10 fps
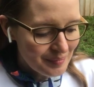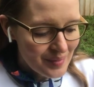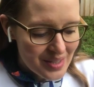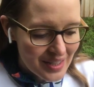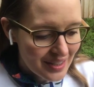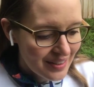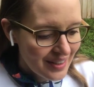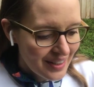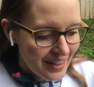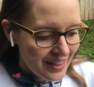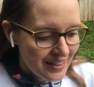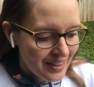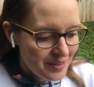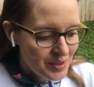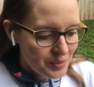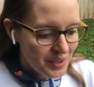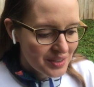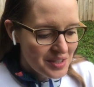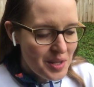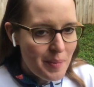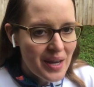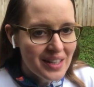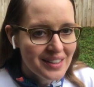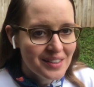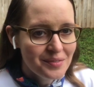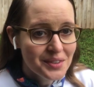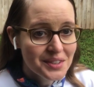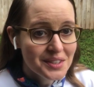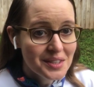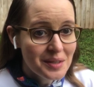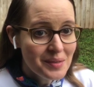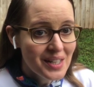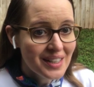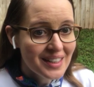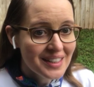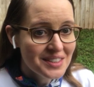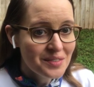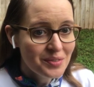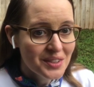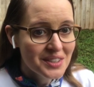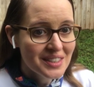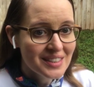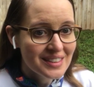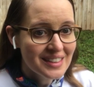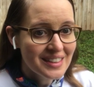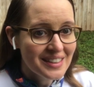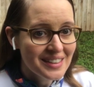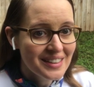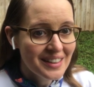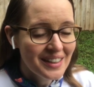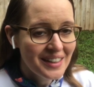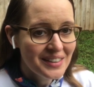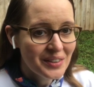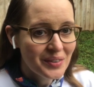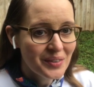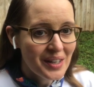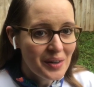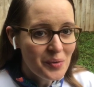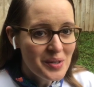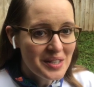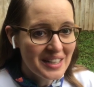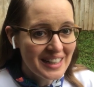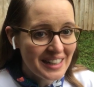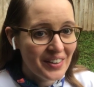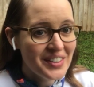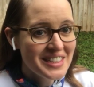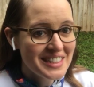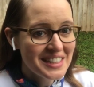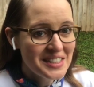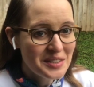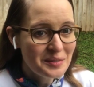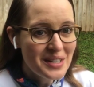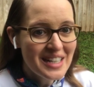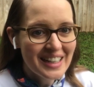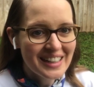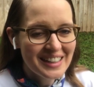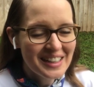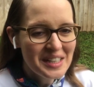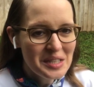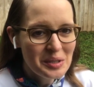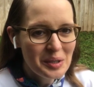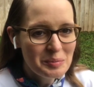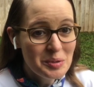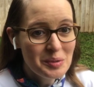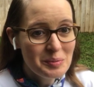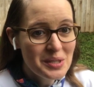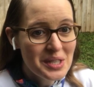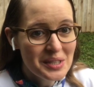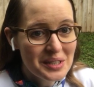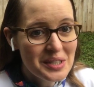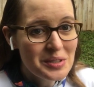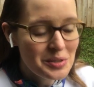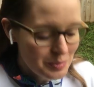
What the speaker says: Yeah, I admit when I look at that packet, it feels intimidating, because it feels like, you know, how are we going to get all this done this week? And, you know, it helps you appreciate the teachers.